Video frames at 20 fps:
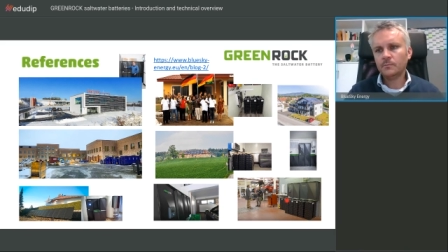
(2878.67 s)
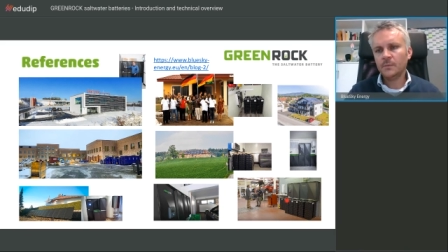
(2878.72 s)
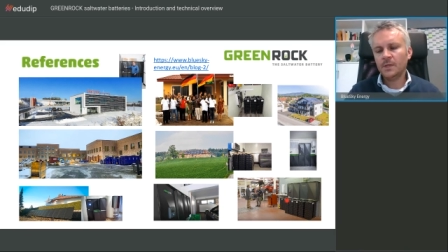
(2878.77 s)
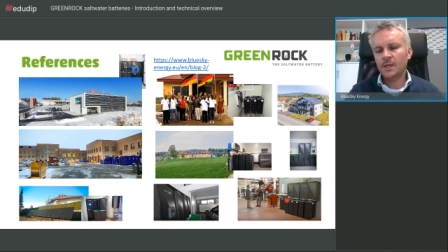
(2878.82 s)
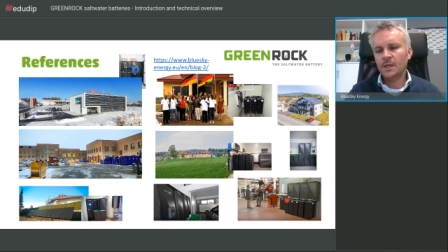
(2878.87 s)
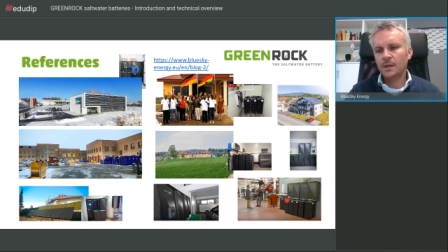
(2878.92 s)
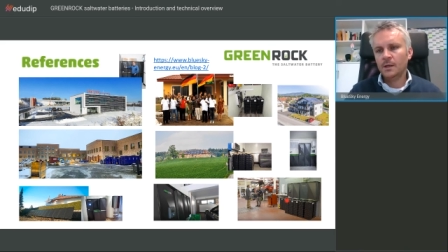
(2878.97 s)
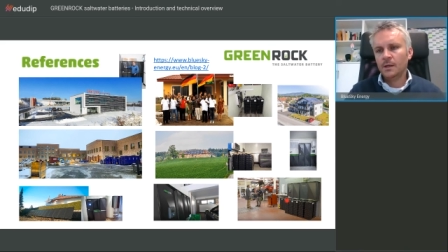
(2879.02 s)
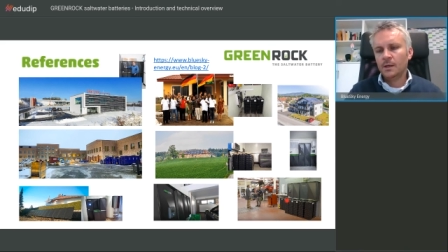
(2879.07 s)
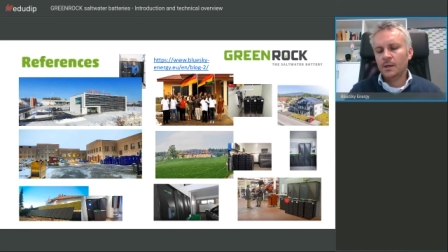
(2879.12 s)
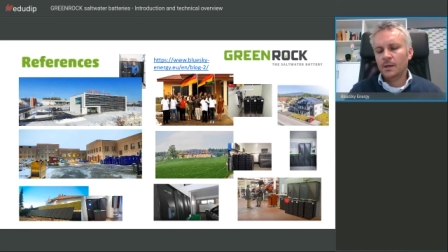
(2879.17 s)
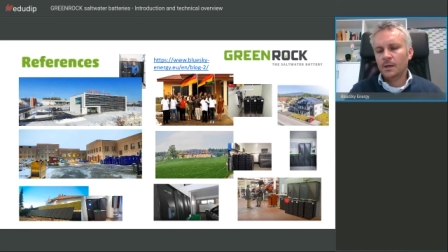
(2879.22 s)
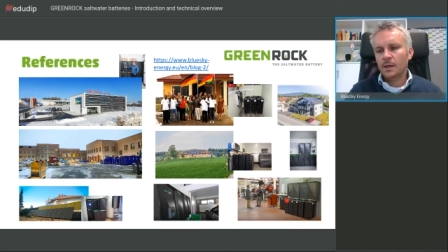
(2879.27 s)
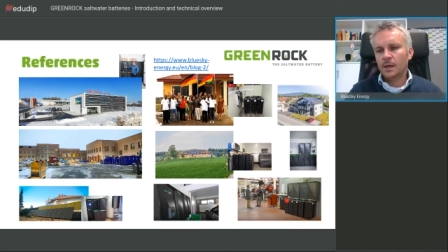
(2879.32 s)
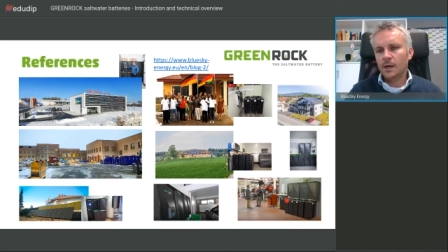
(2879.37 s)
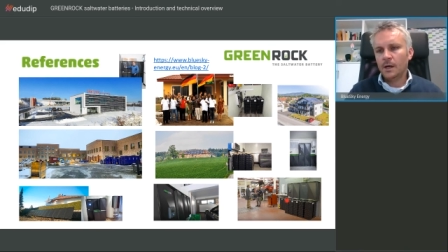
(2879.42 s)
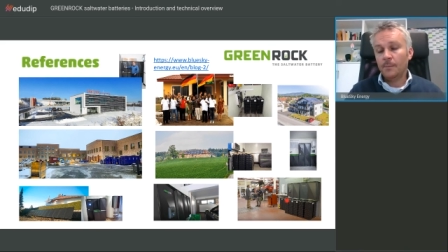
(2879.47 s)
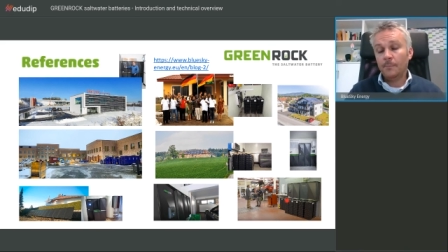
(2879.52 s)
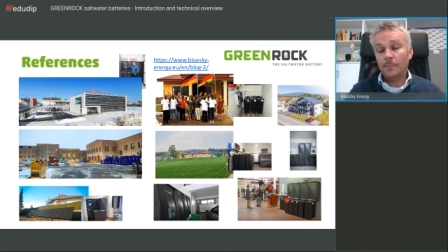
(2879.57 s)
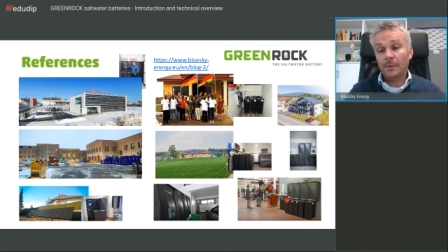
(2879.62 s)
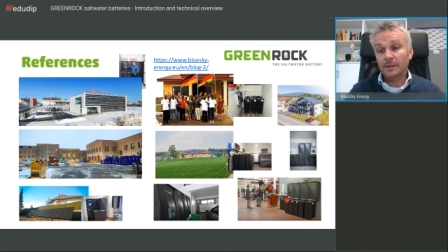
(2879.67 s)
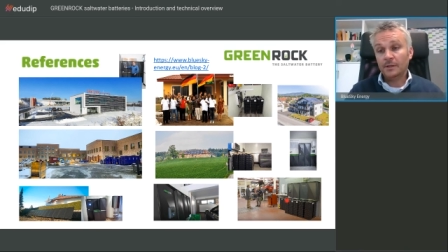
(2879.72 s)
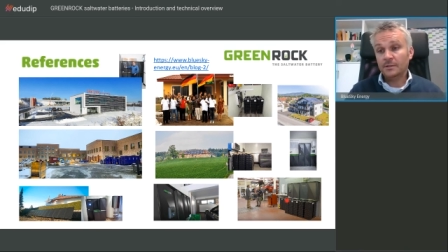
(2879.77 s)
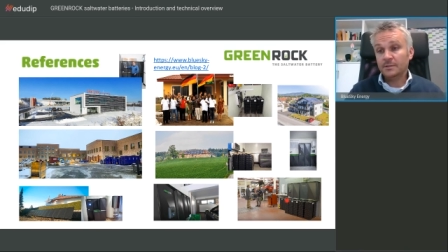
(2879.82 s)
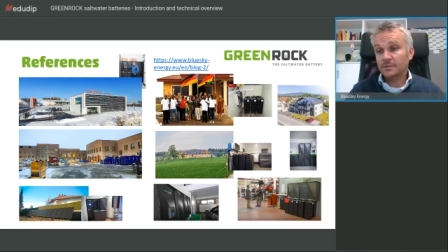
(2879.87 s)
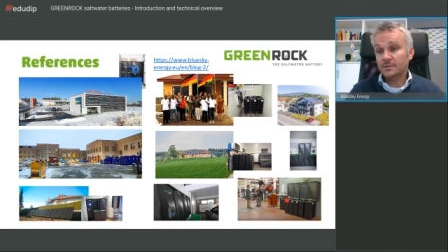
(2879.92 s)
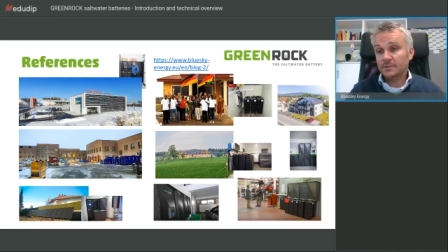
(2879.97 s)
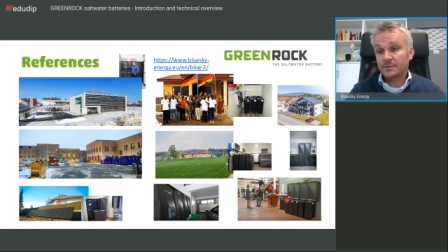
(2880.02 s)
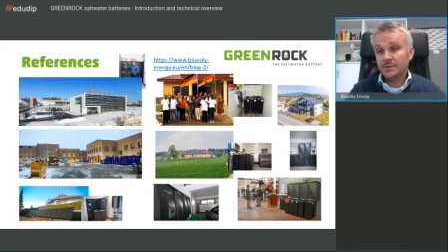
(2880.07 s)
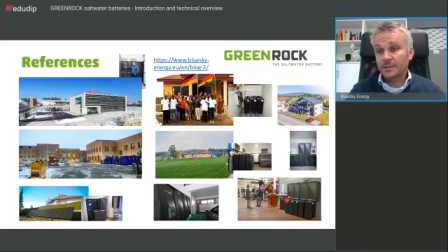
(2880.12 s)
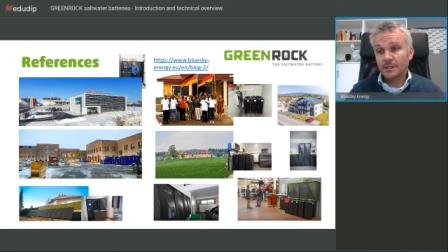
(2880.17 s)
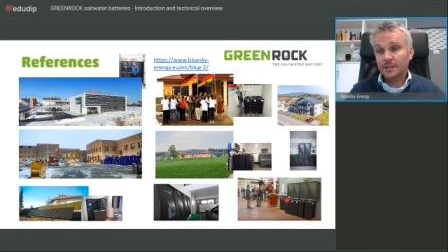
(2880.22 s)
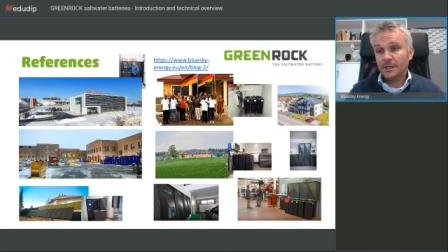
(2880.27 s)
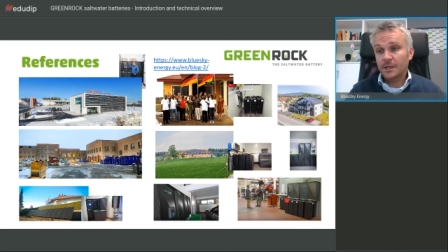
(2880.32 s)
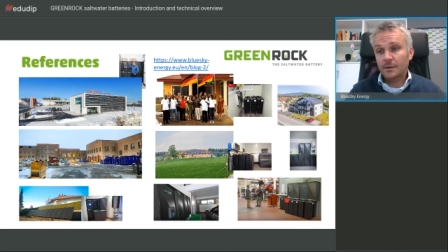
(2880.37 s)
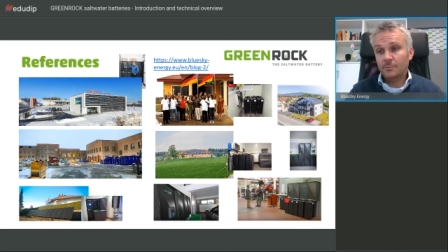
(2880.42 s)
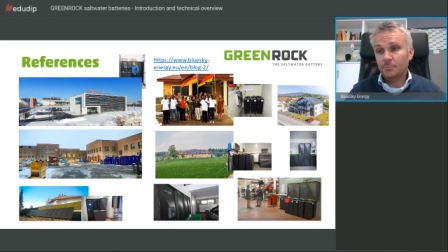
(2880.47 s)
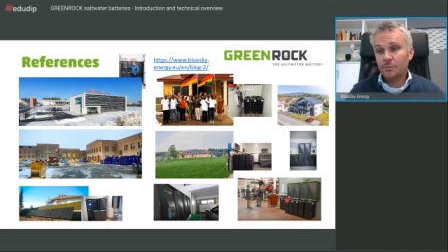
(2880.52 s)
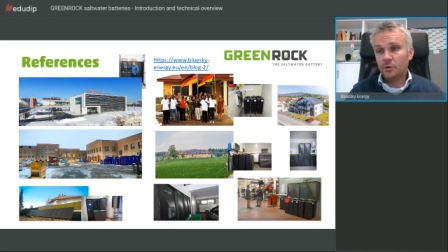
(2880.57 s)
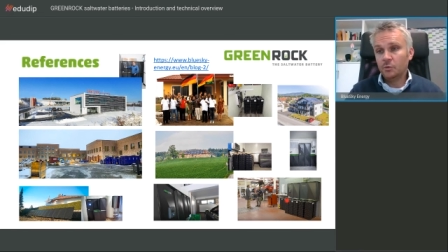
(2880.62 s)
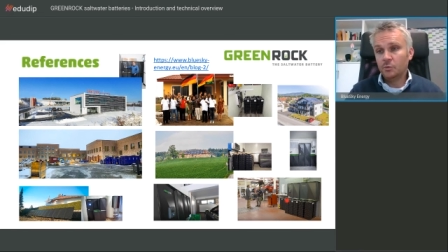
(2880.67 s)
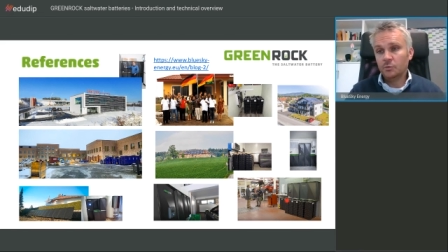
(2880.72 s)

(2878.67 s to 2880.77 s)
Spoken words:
It's not getting dangerous, whatever, but it will